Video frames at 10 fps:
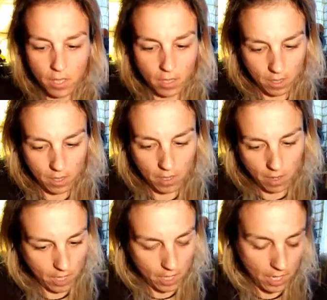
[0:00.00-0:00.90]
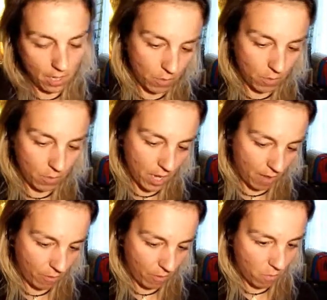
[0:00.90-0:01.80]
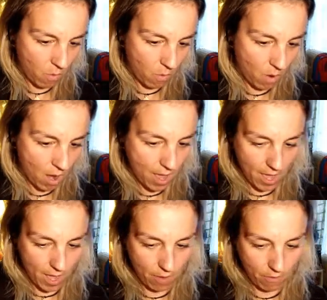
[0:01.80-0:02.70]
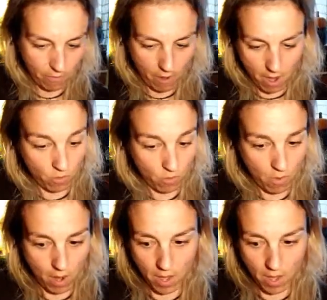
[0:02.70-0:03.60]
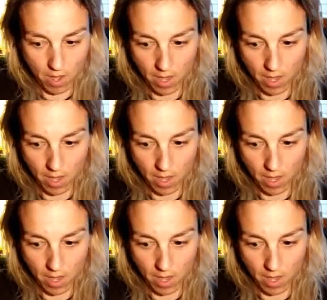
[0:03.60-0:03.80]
17. We have a why. Find your why.